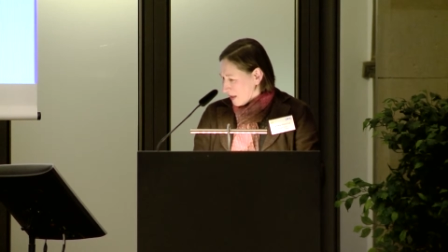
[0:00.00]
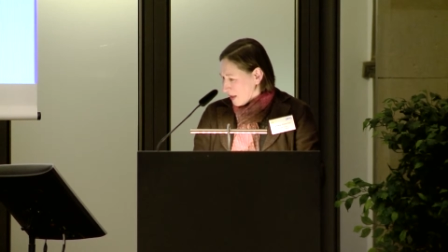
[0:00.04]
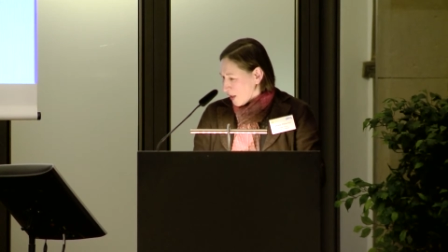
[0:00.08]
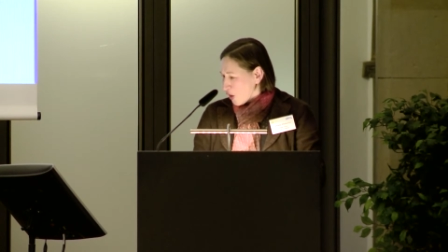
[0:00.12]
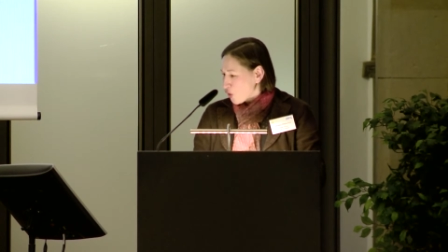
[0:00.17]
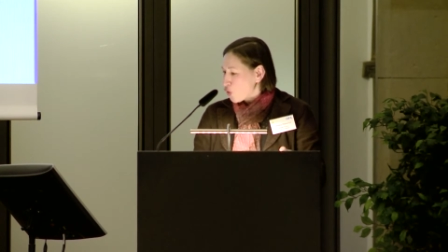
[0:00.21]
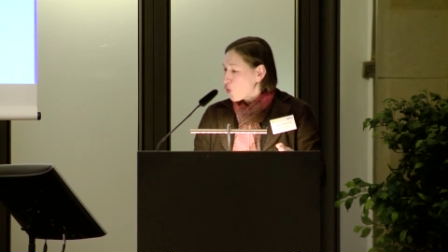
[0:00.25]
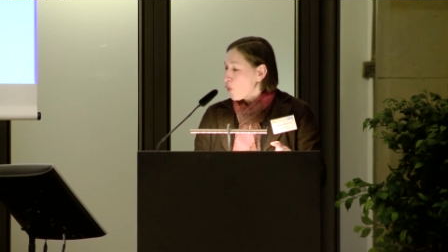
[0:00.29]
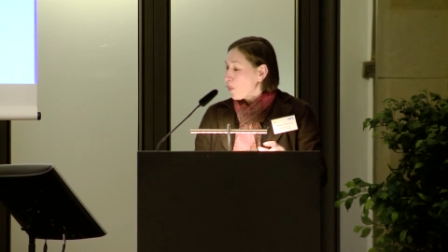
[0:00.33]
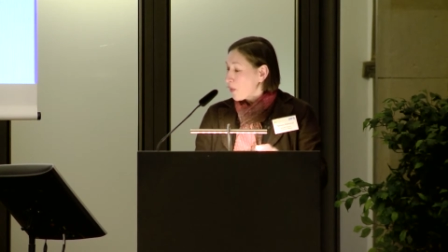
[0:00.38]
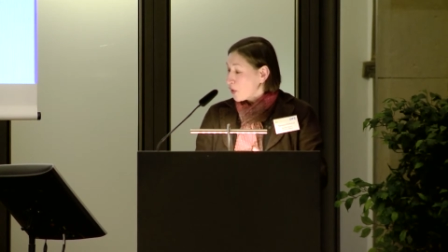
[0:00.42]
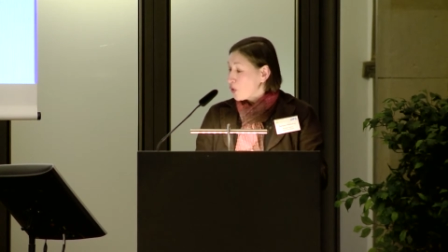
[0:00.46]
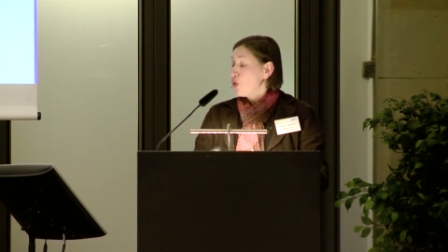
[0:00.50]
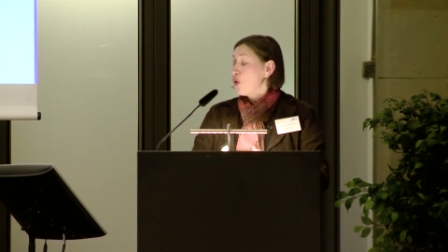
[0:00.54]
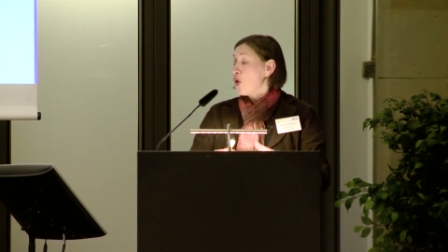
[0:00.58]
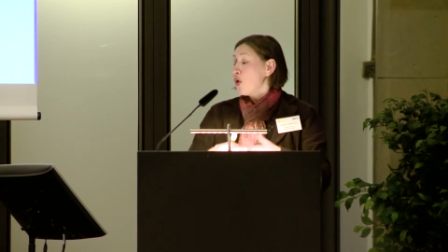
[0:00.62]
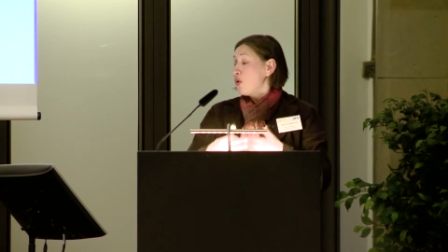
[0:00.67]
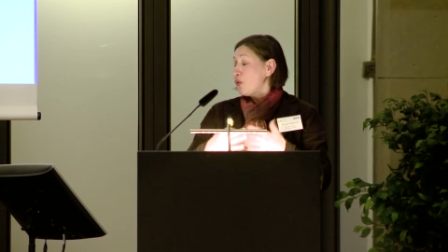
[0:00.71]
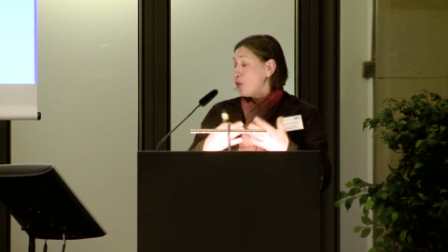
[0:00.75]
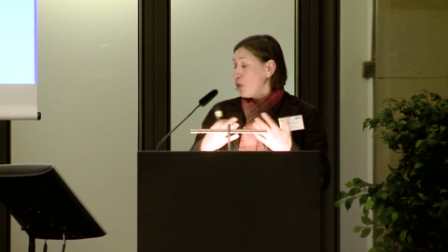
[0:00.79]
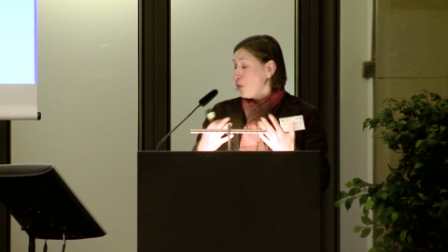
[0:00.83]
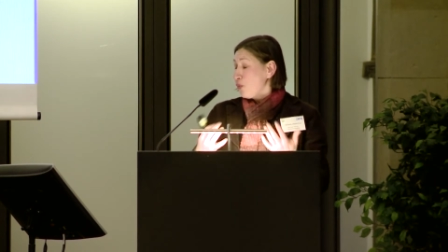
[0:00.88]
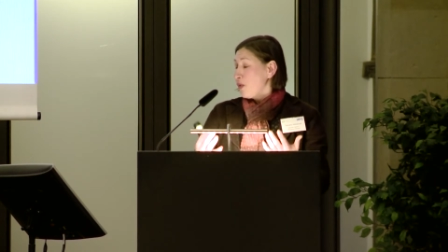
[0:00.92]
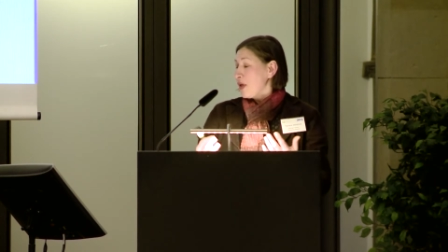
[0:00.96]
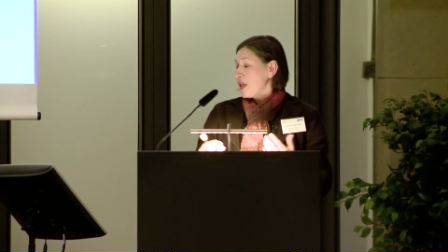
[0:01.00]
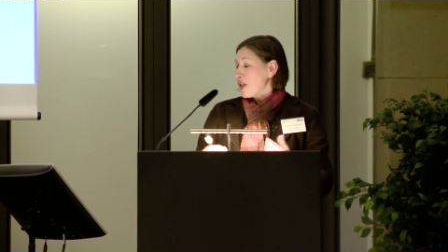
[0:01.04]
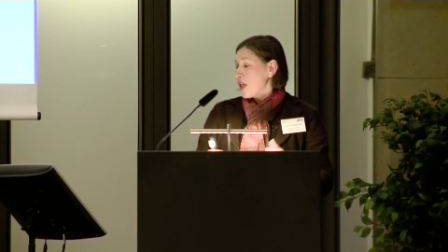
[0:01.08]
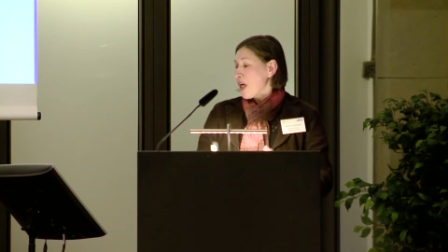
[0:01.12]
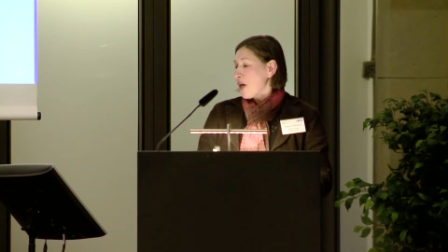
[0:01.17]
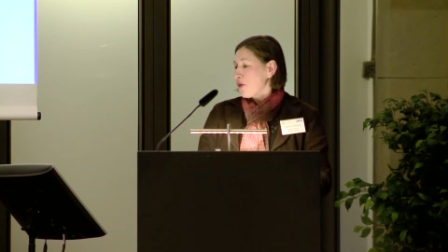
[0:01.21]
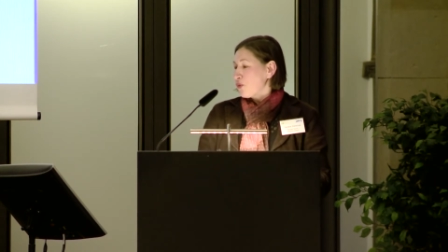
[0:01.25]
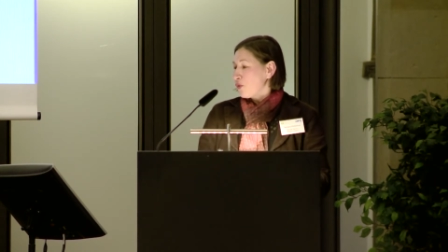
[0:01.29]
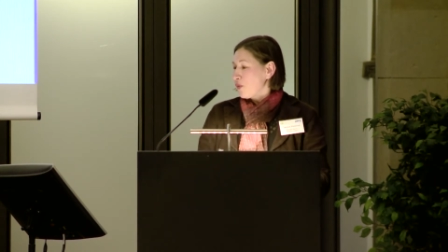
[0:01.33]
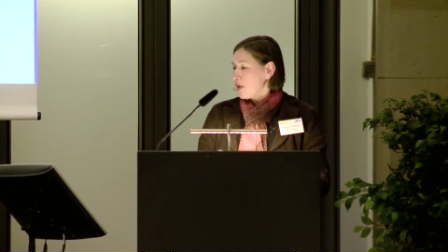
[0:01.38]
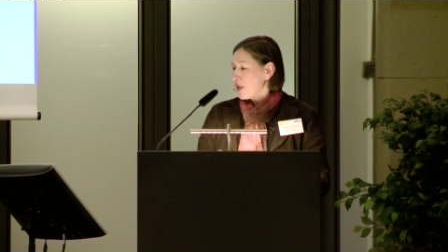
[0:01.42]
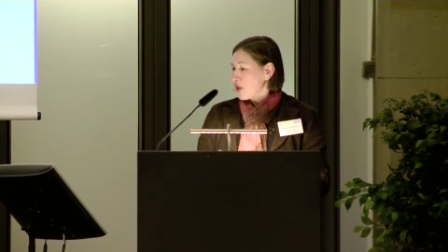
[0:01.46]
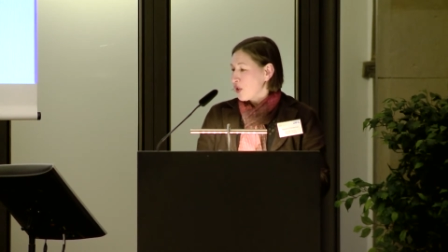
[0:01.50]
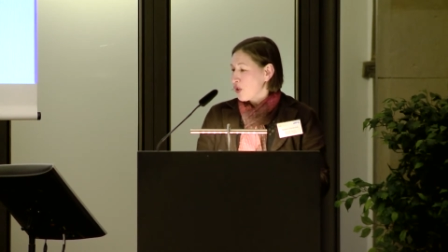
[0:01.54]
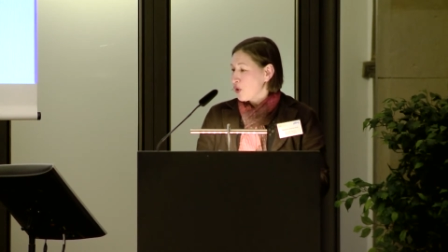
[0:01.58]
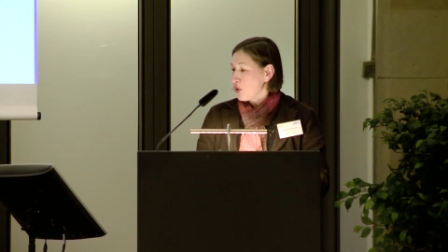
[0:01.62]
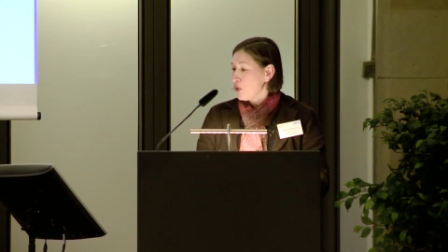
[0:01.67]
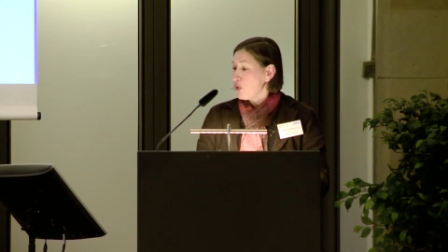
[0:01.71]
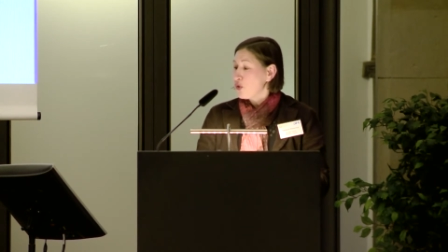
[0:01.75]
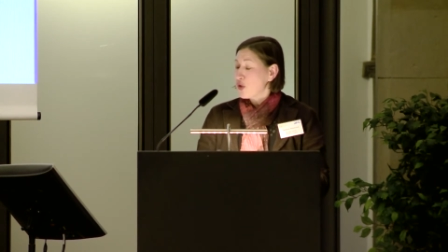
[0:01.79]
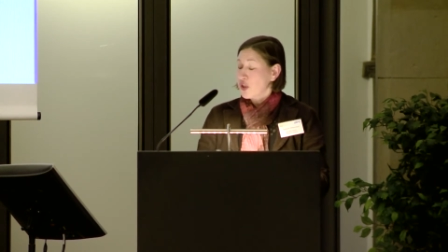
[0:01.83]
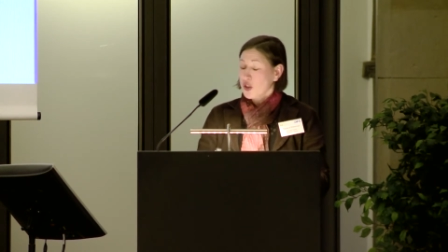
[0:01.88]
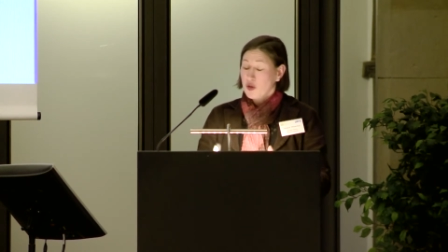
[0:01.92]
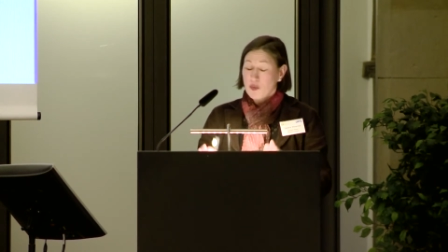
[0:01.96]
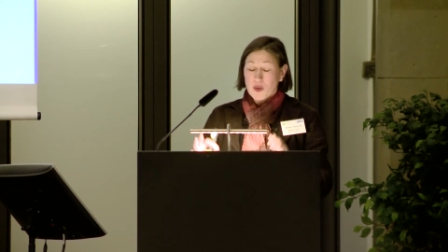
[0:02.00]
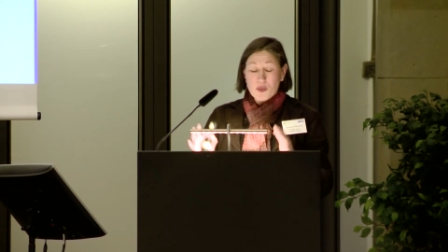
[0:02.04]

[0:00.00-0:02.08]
a topic to, to, reach out to institutions.